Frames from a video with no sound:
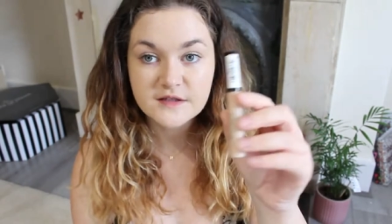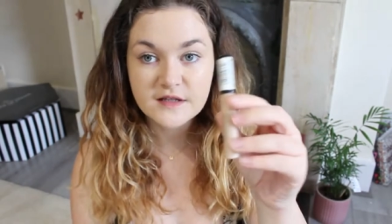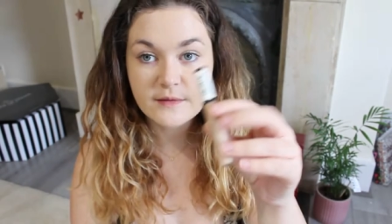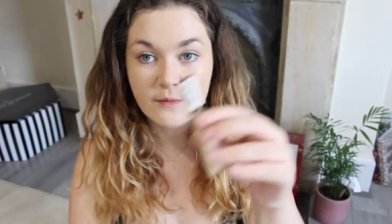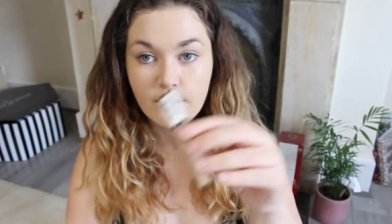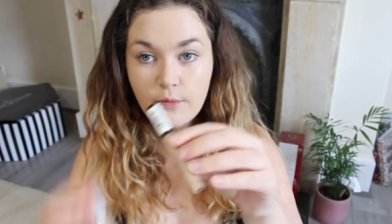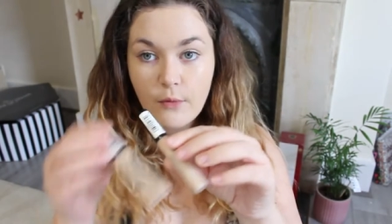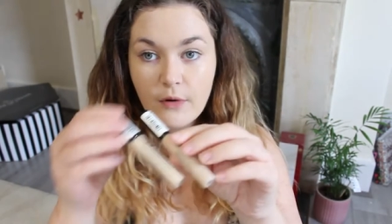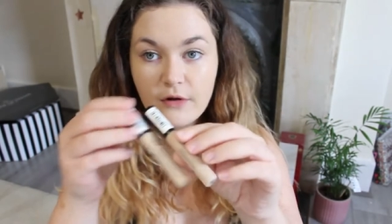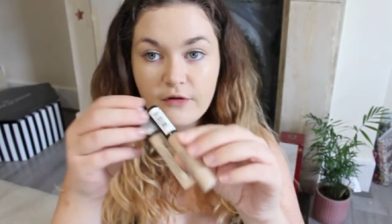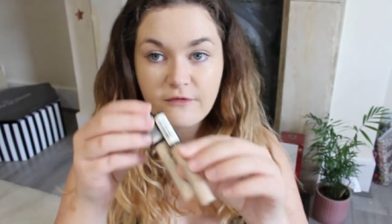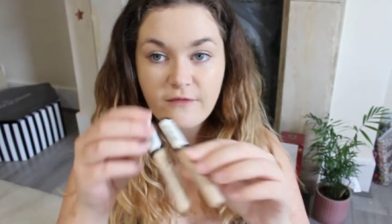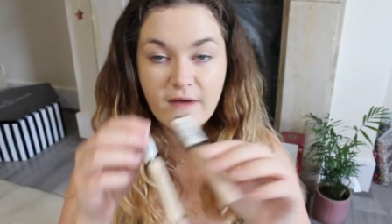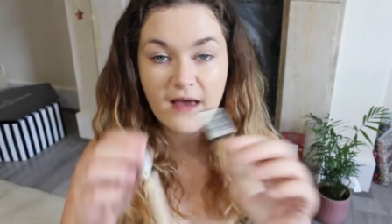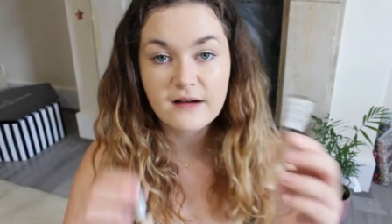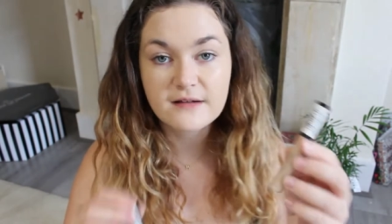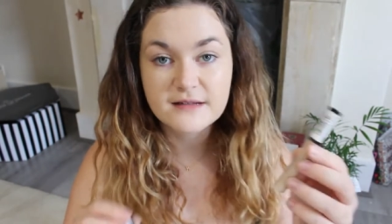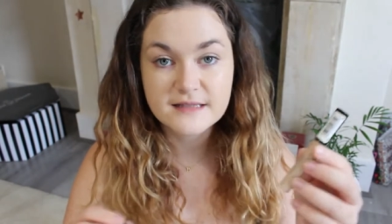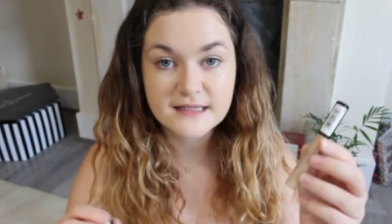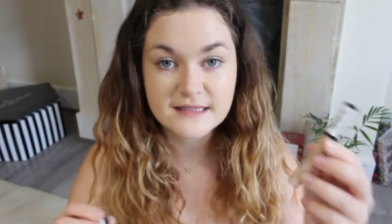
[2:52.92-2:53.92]
number one
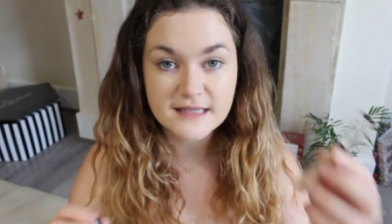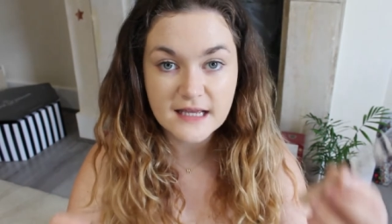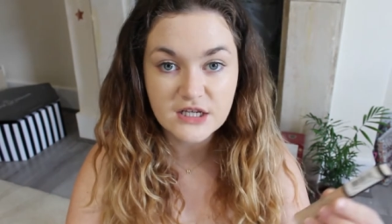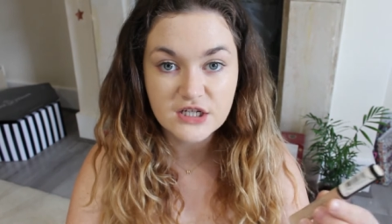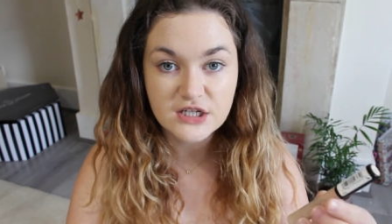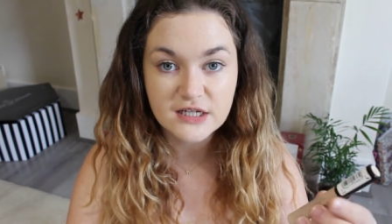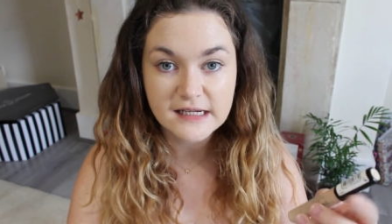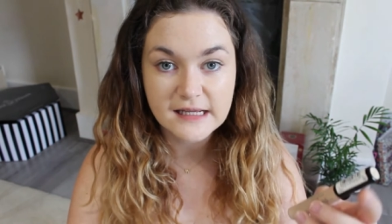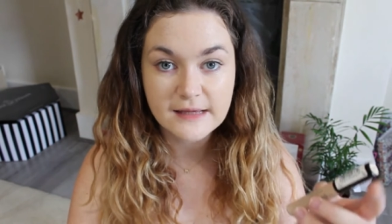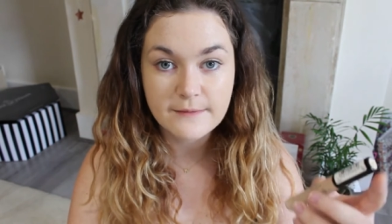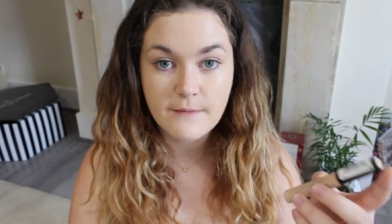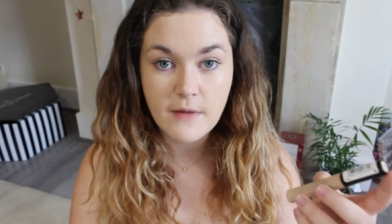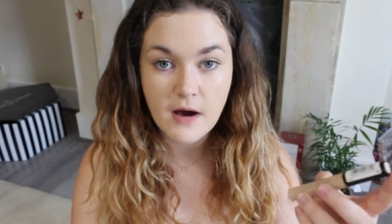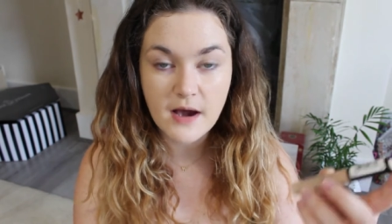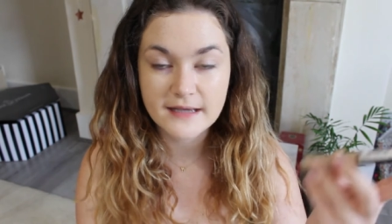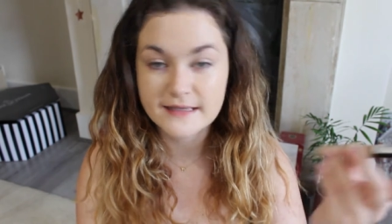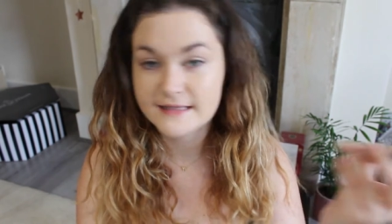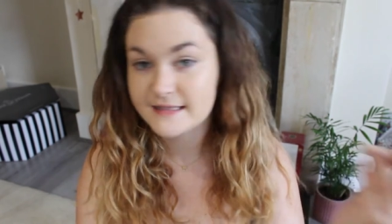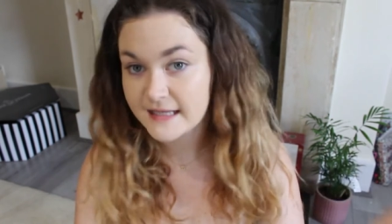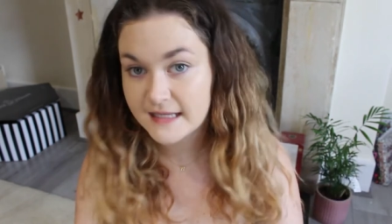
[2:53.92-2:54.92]
fair is essentially
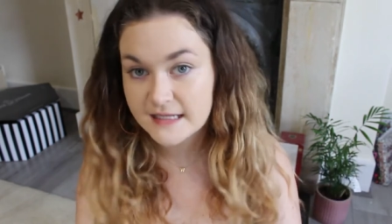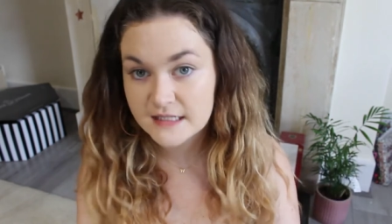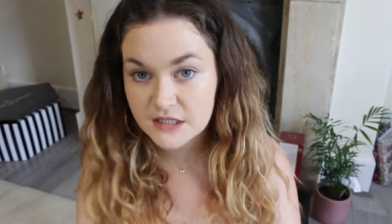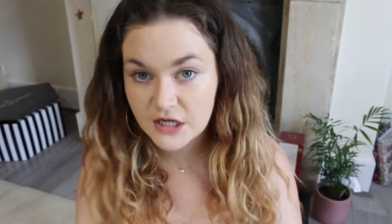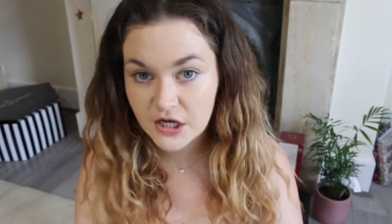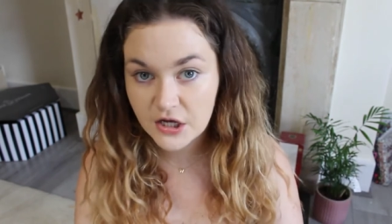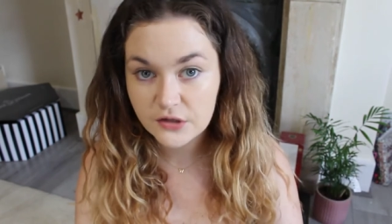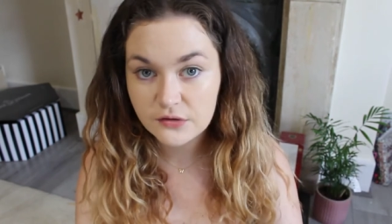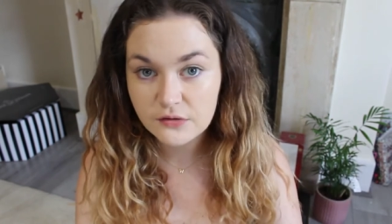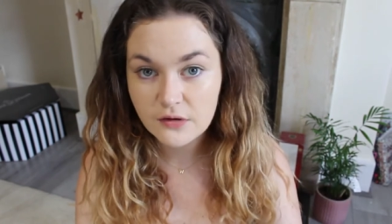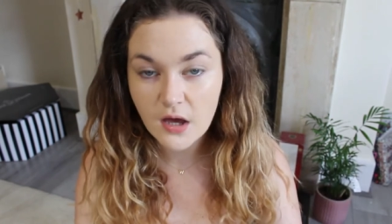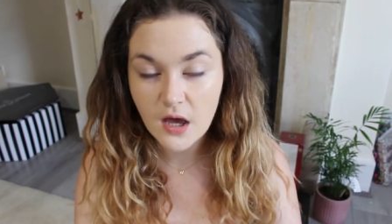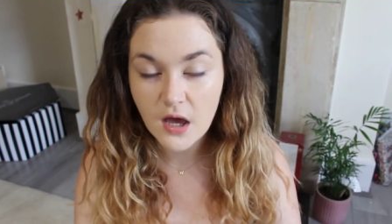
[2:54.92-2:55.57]
my skin tone.